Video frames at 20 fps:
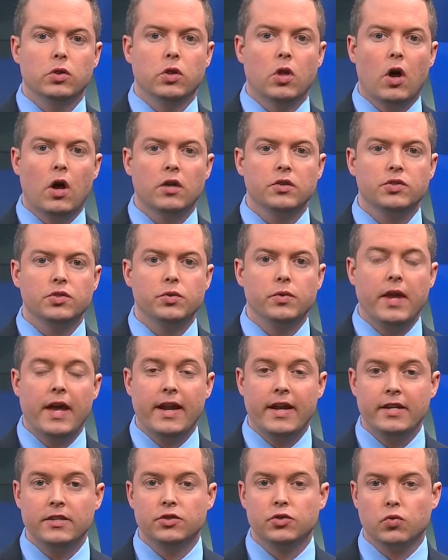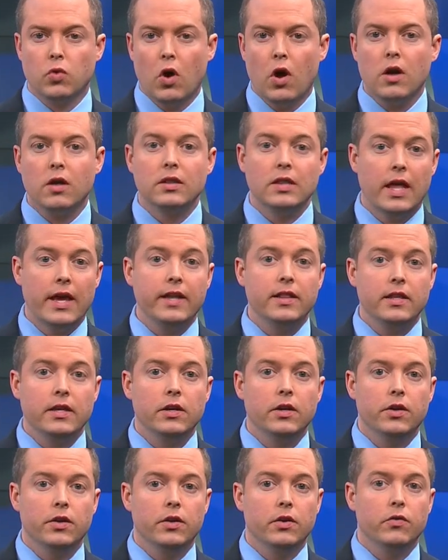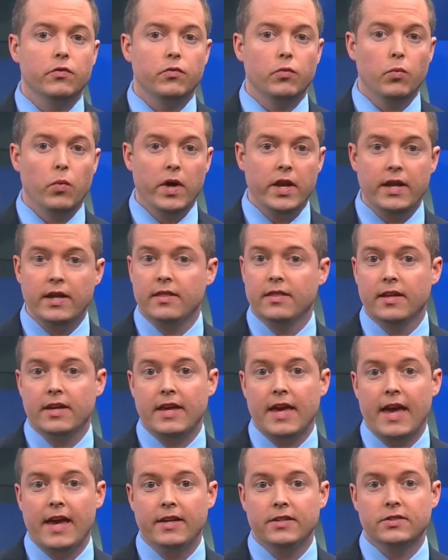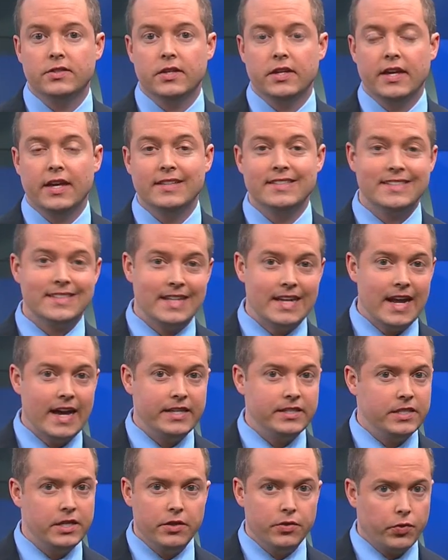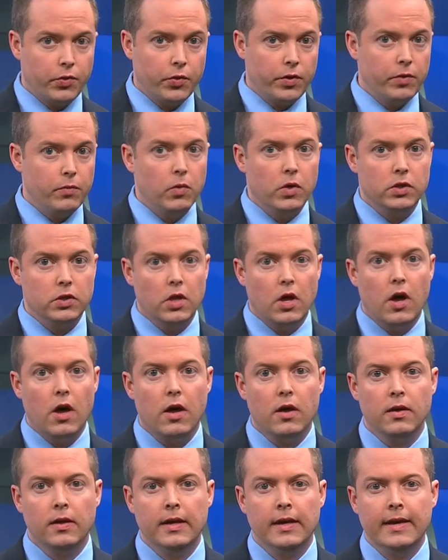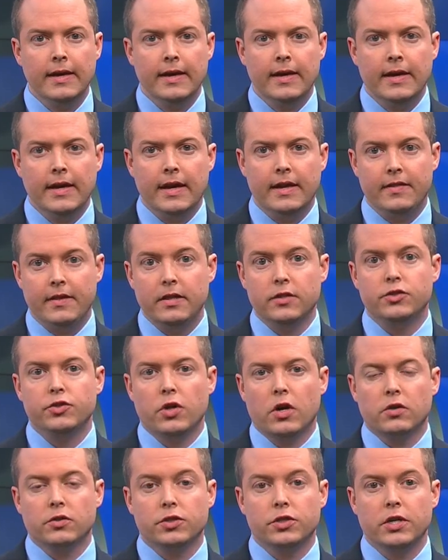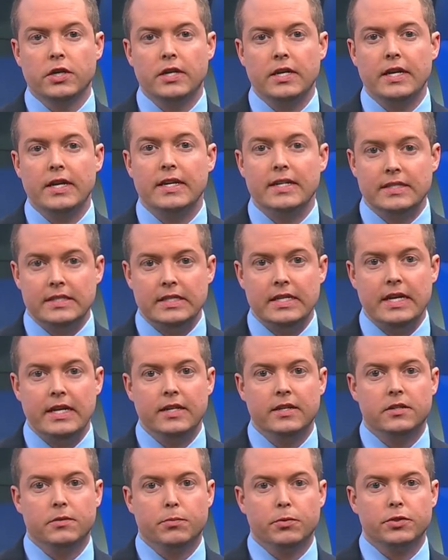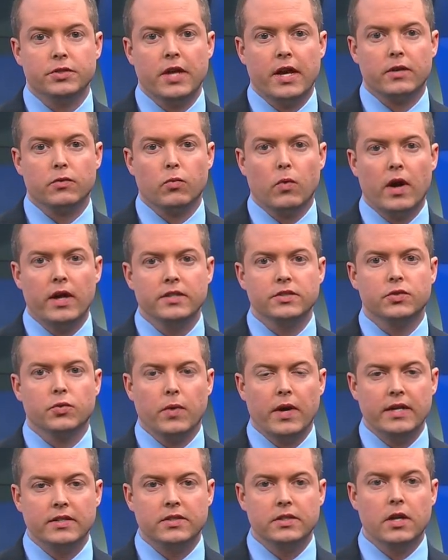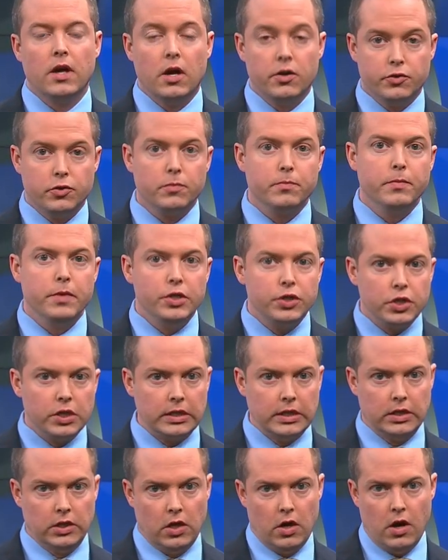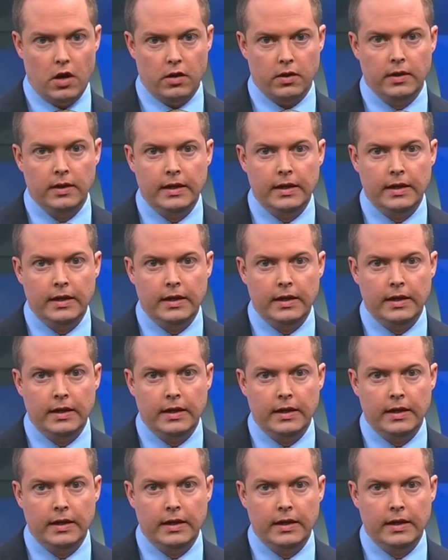lawsuit had a strong likelihood of winning the case against the 1931 law, and the injunction is needed to protect rights granted under Michigan law.